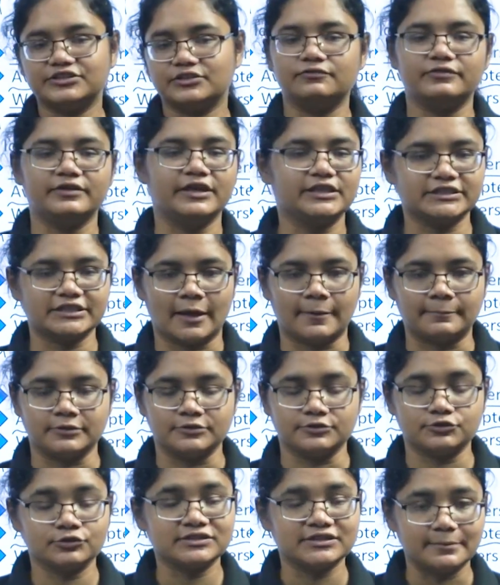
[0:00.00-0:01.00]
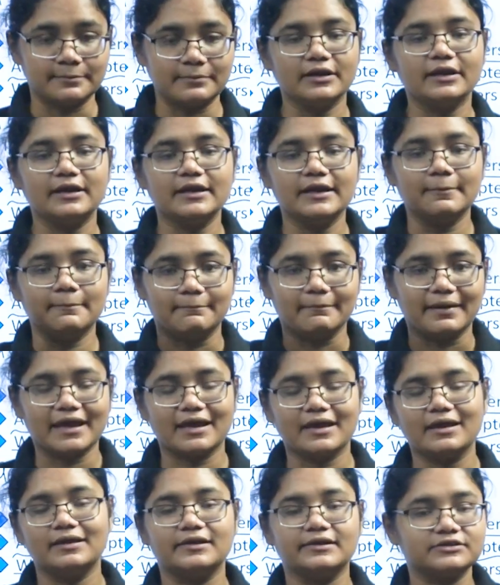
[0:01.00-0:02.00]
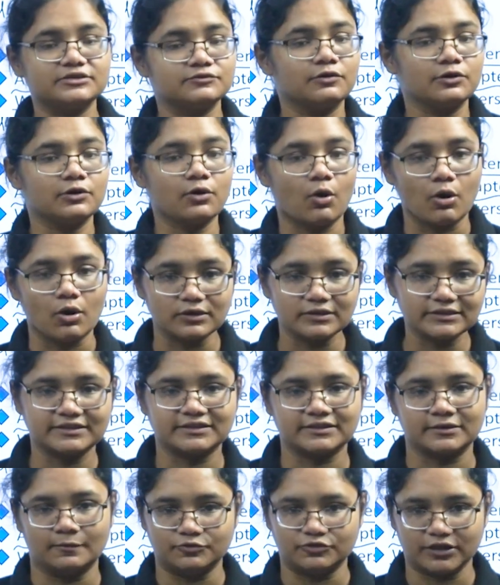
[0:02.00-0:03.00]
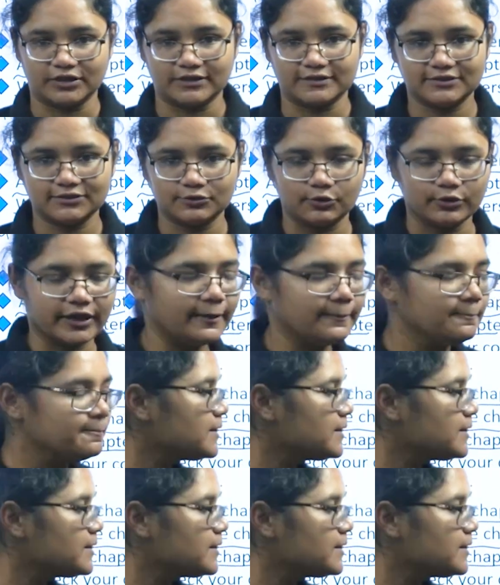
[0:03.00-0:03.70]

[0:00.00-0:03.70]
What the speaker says: and weak chapters. So similarly, make a list for all the subjects, okay?